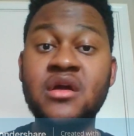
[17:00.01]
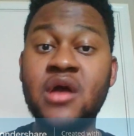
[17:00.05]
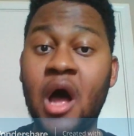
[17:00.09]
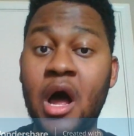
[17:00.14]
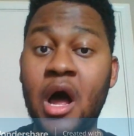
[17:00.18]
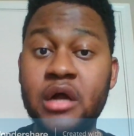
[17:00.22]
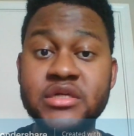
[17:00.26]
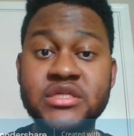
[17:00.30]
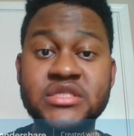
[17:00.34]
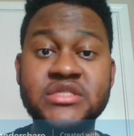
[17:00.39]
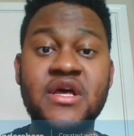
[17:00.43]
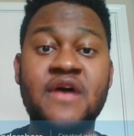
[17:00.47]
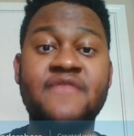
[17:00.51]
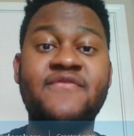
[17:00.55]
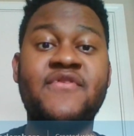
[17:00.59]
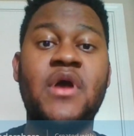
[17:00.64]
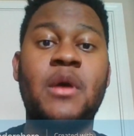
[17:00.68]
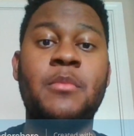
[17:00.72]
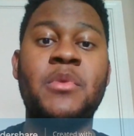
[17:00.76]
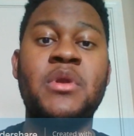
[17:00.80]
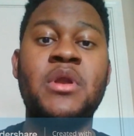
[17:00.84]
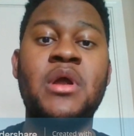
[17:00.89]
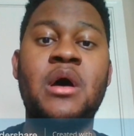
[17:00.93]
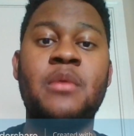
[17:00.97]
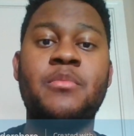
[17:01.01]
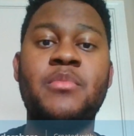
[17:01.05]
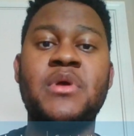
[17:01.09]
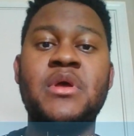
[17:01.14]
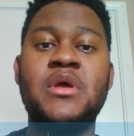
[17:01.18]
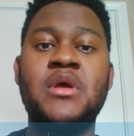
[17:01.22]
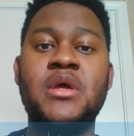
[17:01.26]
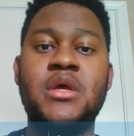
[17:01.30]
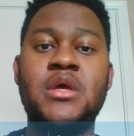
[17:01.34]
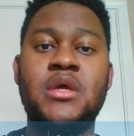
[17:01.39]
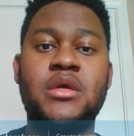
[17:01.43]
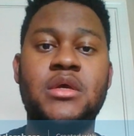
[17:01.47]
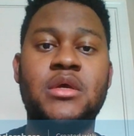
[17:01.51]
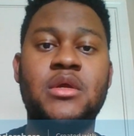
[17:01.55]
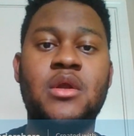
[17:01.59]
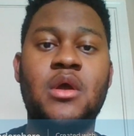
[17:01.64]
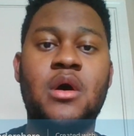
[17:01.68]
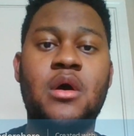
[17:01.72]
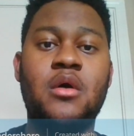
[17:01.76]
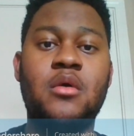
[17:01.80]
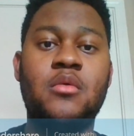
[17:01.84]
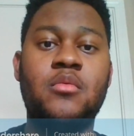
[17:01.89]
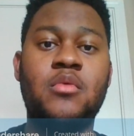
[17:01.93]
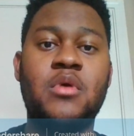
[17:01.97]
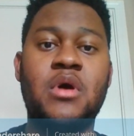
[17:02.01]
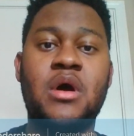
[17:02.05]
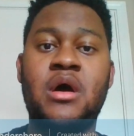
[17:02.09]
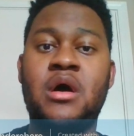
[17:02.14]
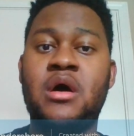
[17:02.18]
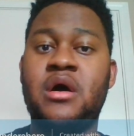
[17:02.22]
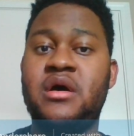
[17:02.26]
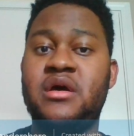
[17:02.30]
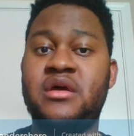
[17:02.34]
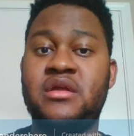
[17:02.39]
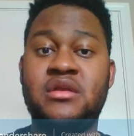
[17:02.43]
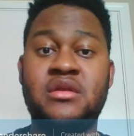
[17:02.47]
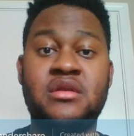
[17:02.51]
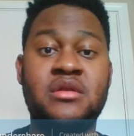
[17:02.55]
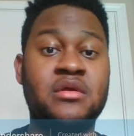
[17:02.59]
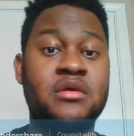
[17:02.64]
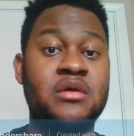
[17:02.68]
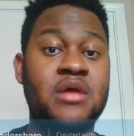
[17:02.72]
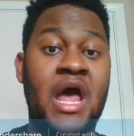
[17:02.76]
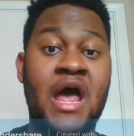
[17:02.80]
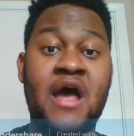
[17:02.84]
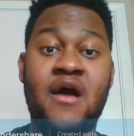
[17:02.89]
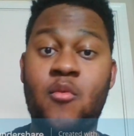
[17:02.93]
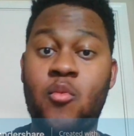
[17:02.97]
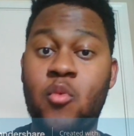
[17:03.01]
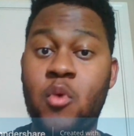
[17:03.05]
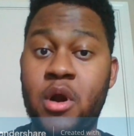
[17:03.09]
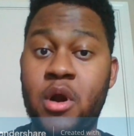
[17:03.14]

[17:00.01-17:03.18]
college stuff coming up, you know, on I